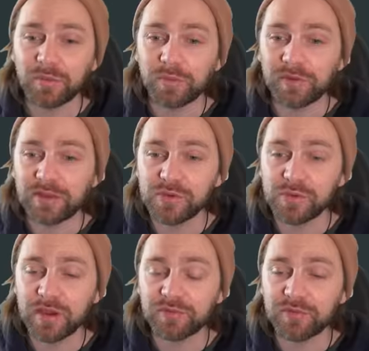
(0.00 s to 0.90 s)
we do
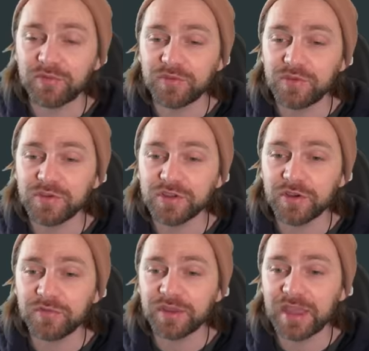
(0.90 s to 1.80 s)
have reviews
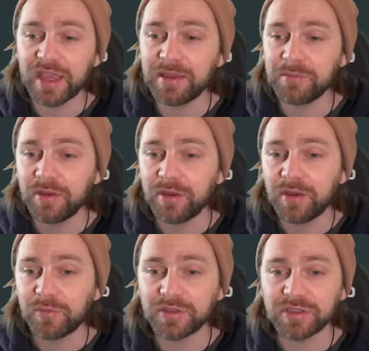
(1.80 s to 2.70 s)
of the game,
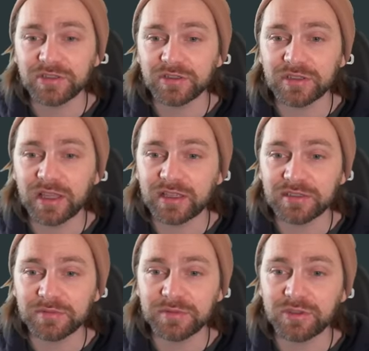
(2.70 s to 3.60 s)
which look like it's
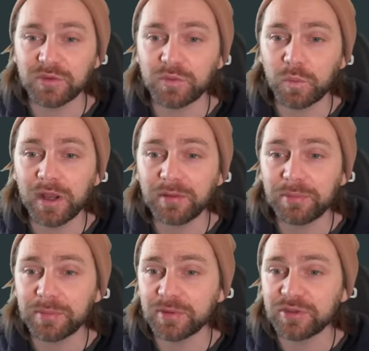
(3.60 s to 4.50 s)
been doing well,
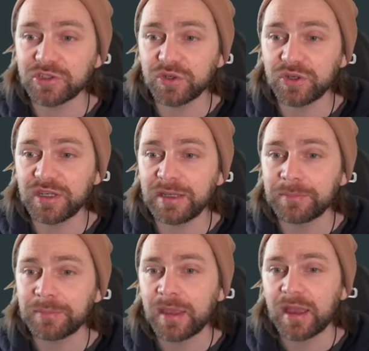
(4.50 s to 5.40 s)
people are enjoying it,
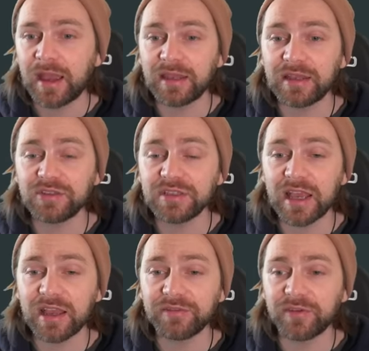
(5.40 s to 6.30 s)
and it does
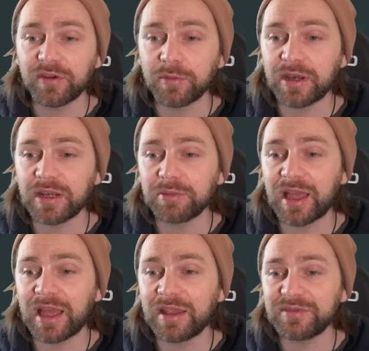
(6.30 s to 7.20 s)
have upgradable
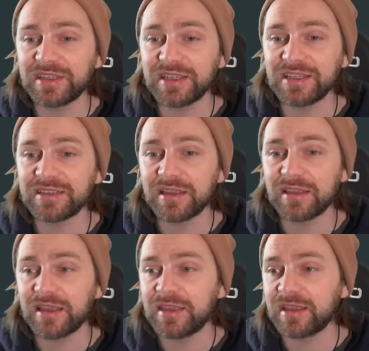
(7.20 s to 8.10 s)
N F Ts
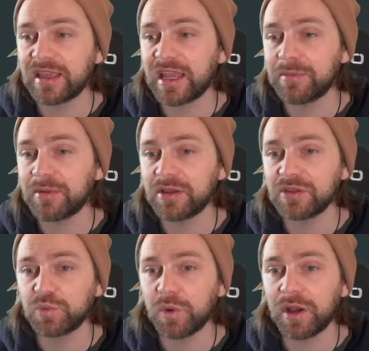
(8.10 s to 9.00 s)
in the game
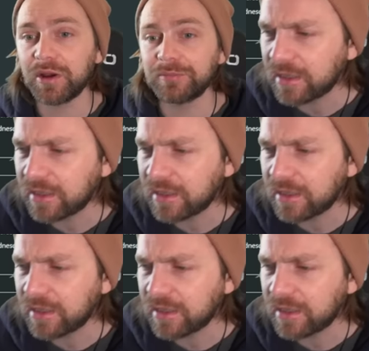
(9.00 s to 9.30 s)
as well.